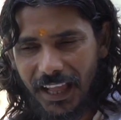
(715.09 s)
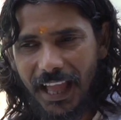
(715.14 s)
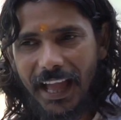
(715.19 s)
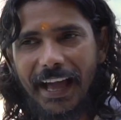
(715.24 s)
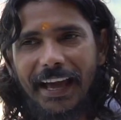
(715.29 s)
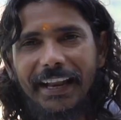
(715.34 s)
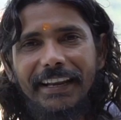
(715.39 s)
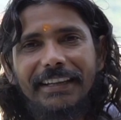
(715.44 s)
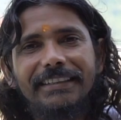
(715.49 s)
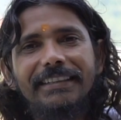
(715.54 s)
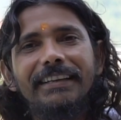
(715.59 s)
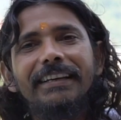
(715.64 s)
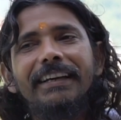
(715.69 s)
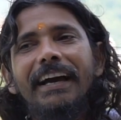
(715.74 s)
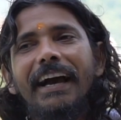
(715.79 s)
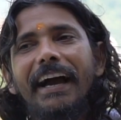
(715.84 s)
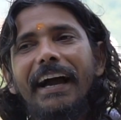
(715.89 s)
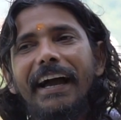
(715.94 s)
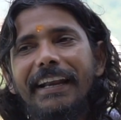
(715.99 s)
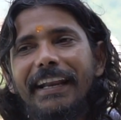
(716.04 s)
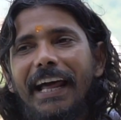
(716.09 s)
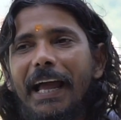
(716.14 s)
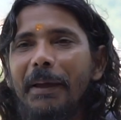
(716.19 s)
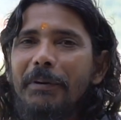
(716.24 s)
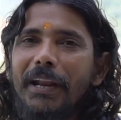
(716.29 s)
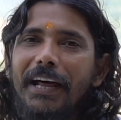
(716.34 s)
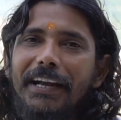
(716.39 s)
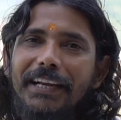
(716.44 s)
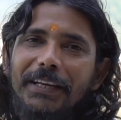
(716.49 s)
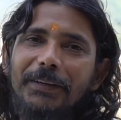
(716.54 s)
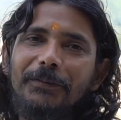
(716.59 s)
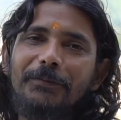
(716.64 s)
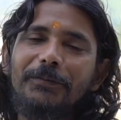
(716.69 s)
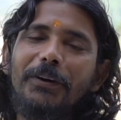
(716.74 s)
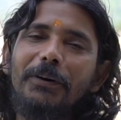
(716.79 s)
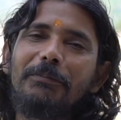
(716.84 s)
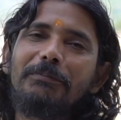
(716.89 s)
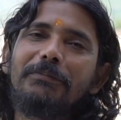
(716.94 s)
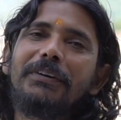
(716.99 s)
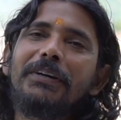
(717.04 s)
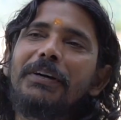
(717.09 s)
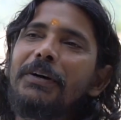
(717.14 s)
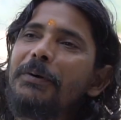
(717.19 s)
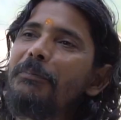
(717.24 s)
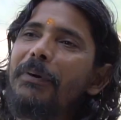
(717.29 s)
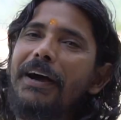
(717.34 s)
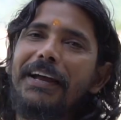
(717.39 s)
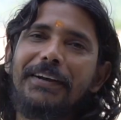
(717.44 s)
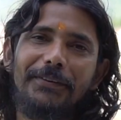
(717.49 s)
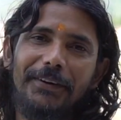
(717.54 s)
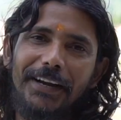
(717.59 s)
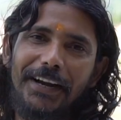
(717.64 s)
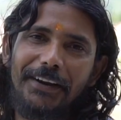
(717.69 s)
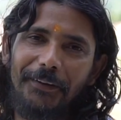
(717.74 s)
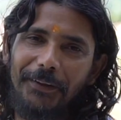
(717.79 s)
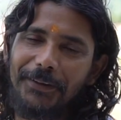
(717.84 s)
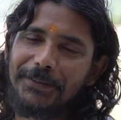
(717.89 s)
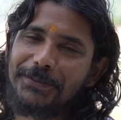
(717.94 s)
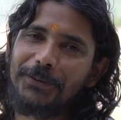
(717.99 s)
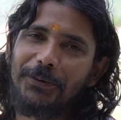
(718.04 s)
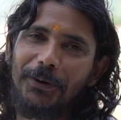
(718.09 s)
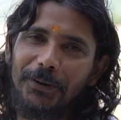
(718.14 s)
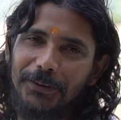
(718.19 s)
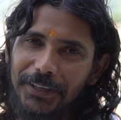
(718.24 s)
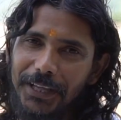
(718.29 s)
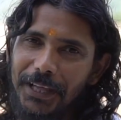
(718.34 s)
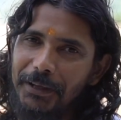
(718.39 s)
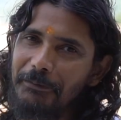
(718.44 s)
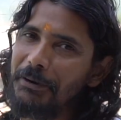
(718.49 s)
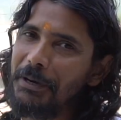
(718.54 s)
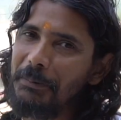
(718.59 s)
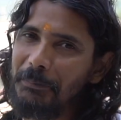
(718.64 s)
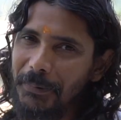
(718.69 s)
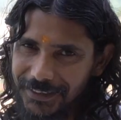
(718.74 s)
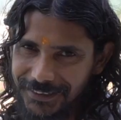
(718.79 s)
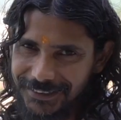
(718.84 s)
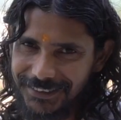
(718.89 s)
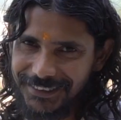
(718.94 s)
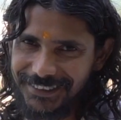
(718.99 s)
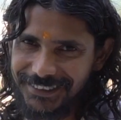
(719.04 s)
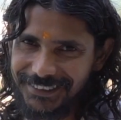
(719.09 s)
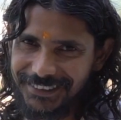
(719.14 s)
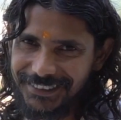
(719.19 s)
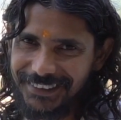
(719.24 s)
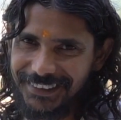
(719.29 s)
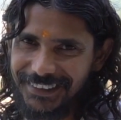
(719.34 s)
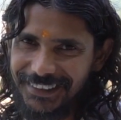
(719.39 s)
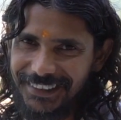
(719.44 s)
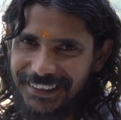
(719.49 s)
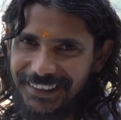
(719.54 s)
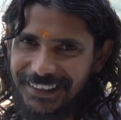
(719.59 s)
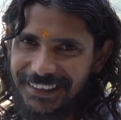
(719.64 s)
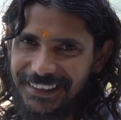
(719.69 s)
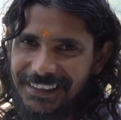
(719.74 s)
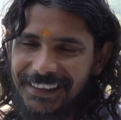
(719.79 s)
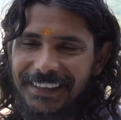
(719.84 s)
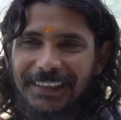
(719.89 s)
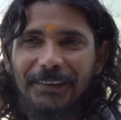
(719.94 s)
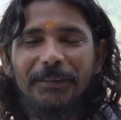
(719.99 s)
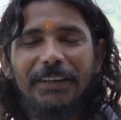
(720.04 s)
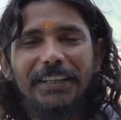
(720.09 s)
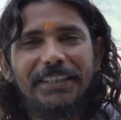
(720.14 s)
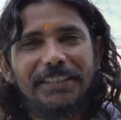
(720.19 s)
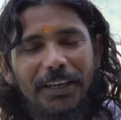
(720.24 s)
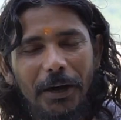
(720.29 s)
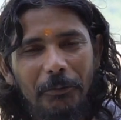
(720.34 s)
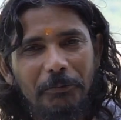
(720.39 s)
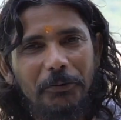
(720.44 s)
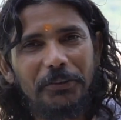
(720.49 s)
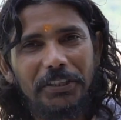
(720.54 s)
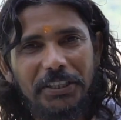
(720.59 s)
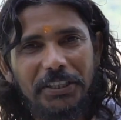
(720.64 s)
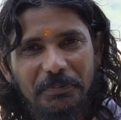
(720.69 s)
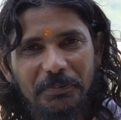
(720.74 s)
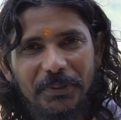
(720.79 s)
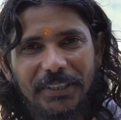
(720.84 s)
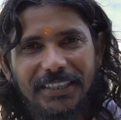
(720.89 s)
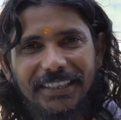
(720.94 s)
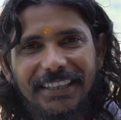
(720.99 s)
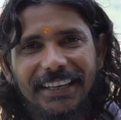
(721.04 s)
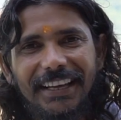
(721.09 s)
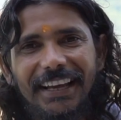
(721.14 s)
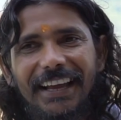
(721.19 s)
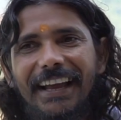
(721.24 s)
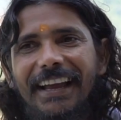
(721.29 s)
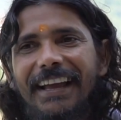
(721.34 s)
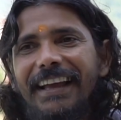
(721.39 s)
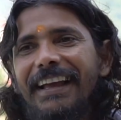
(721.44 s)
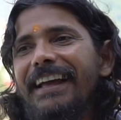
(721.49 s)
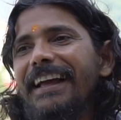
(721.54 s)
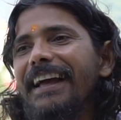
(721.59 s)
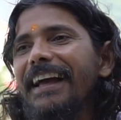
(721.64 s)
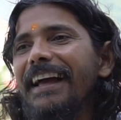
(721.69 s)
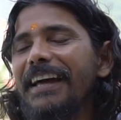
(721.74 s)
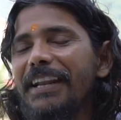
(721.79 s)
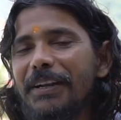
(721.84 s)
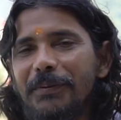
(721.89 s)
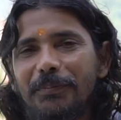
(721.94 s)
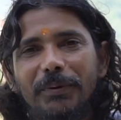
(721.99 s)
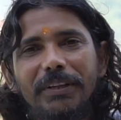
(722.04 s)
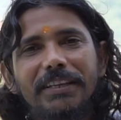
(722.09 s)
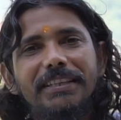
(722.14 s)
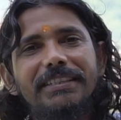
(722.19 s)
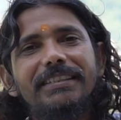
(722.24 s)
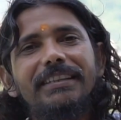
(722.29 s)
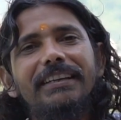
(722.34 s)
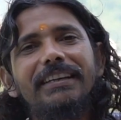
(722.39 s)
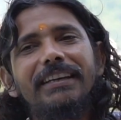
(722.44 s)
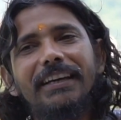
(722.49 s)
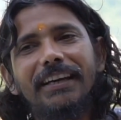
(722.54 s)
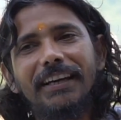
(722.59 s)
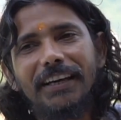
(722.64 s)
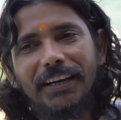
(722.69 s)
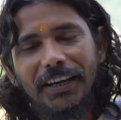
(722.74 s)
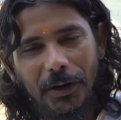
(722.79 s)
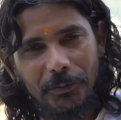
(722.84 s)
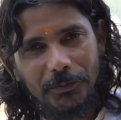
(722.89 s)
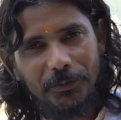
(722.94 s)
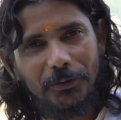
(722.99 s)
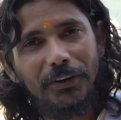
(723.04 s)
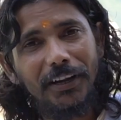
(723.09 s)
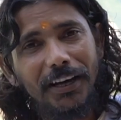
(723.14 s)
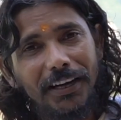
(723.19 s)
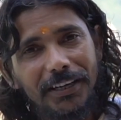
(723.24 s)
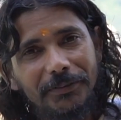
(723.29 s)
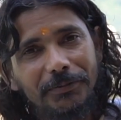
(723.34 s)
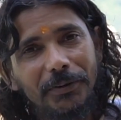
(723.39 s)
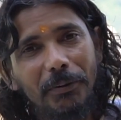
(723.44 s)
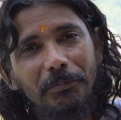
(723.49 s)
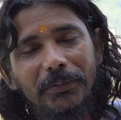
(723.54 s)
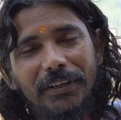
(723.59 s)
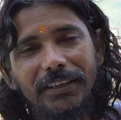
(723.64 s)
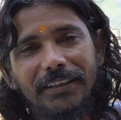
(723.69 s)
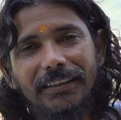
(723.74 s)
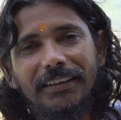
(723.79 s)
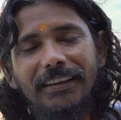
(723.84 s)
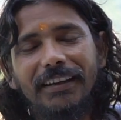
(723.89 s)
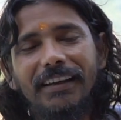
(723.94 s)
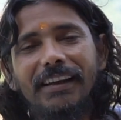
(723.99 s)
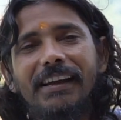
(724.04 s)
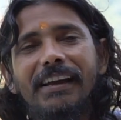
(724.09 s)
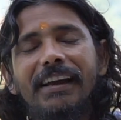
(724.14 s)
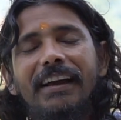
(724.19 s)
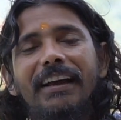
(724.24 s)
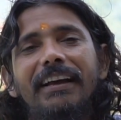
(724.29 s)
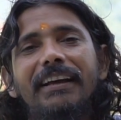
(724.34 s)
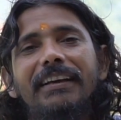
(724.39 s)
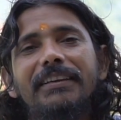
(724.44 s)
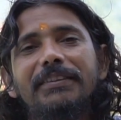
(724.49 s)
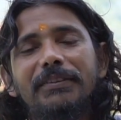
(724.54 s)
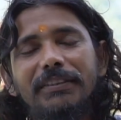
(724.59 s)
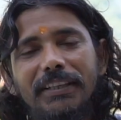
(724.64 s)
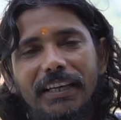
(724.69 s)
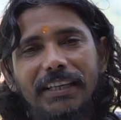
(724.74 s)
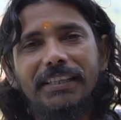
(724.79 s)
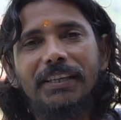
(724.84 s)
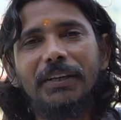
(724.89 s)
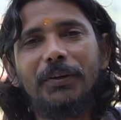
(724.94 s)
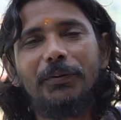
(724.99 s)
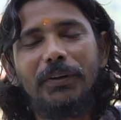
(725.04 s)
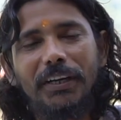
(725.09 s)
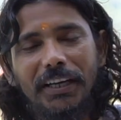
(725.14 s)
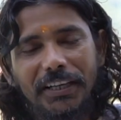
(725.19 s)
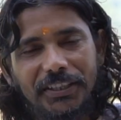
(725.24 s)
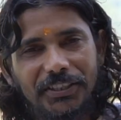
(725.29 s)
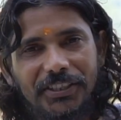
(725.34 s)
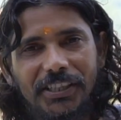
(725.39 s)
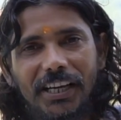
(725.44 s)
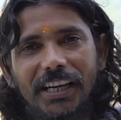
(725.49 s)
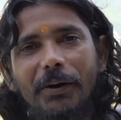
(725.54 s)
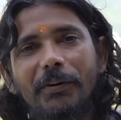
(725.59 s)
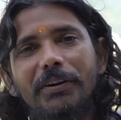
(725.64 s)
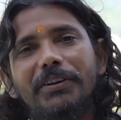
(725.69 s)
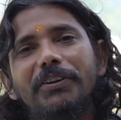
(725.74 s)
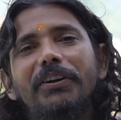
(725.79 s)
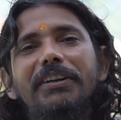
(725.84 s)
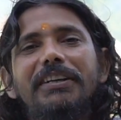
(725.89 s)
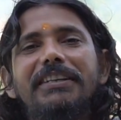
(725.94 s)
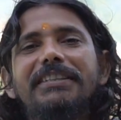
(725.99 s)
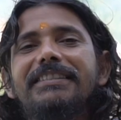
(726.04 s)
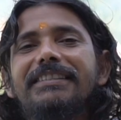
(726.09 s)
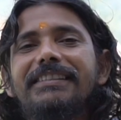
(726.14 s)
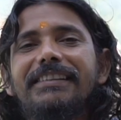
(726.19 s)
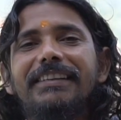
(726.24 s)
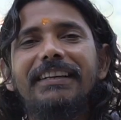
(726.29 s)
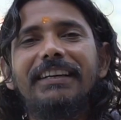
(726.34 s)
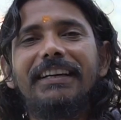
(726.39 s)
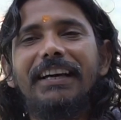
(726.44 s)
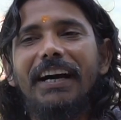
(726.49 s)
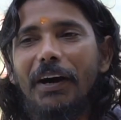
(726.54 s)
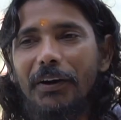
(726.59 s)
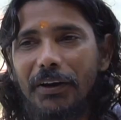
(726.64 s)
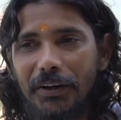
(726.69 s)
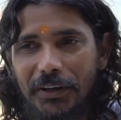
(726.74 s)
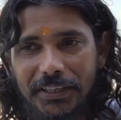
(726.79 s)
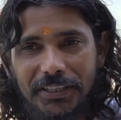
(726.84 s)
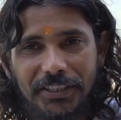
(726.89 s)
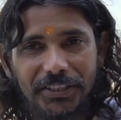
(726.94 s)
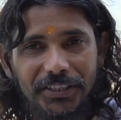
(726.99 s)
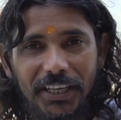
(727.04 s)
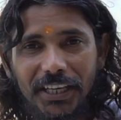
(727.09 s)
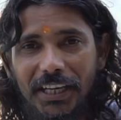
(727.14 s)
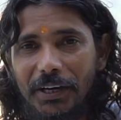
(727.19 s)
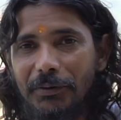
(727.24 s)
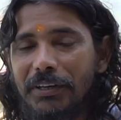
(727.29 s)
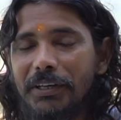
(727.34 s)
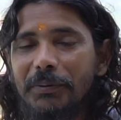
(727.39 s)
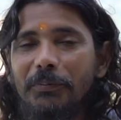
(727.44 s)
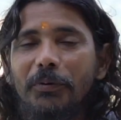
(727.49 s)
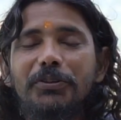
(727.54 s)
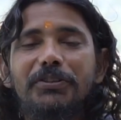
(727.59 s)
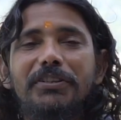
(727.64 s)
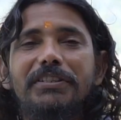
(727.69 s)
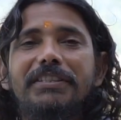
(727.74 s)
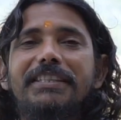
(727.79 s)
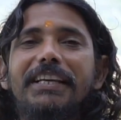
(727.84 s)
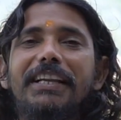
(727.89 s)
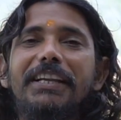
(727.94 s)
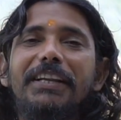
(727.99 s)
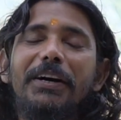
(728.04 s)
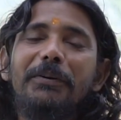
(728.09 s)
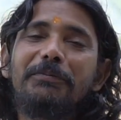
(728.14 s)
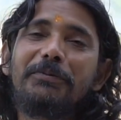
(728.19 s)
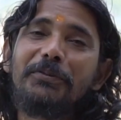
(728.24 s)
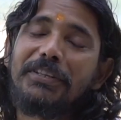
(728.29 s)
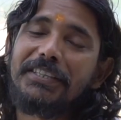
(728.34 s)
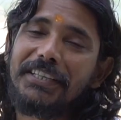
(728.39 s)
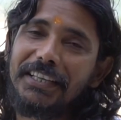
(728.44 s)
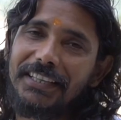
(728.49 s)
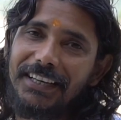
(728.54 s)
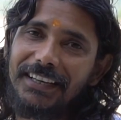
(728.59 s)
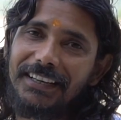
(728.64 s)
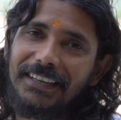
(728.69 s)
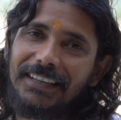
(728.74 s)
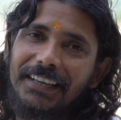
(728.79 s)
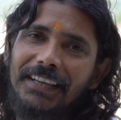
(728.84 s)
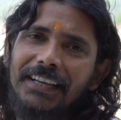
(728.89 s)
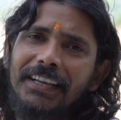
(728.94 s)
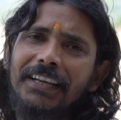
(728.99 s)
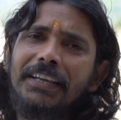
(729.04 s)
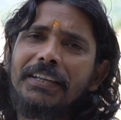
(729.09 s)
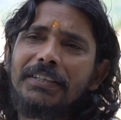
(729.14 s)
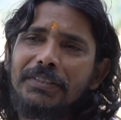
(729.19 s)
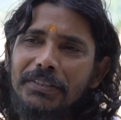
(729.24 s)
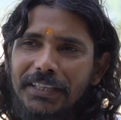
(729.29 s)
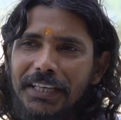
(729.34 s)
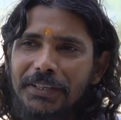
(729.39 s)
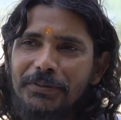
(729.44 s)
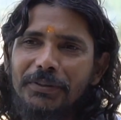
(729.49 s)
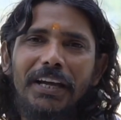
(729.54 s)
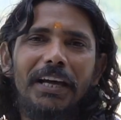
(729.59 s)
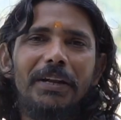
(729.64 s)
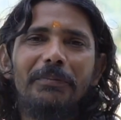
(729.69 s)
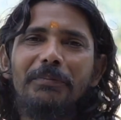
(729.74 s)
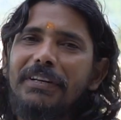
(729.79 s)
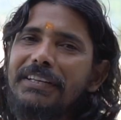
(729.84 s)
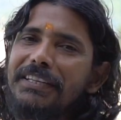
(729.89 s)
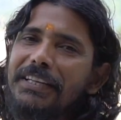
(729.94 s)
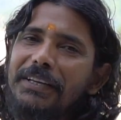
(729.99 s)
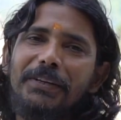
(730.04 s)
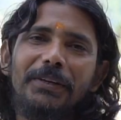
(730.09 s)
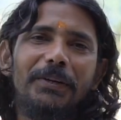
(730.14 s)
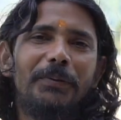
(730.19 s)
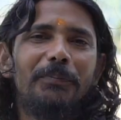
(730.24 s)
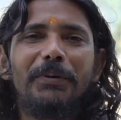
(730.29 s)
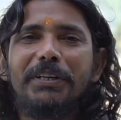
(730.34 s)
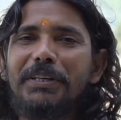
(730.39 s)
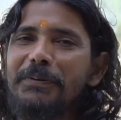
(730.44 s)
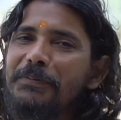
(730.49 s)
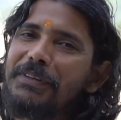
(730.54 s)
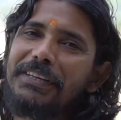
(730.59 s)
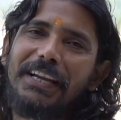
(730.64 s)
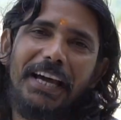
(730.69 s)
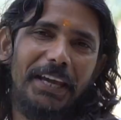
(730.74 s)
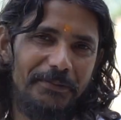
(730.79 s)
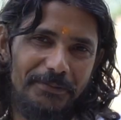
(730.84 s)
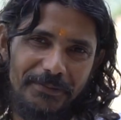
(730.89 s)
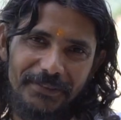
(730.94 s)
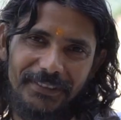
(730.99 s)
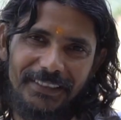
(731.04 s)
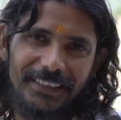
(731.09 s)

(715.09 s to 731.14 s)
and I am learning from my student also every month. Please come to me, and please come to learn from me, so that we can share our knowledge, or can share our emotions and love to each other, so that we can build a beautiful life.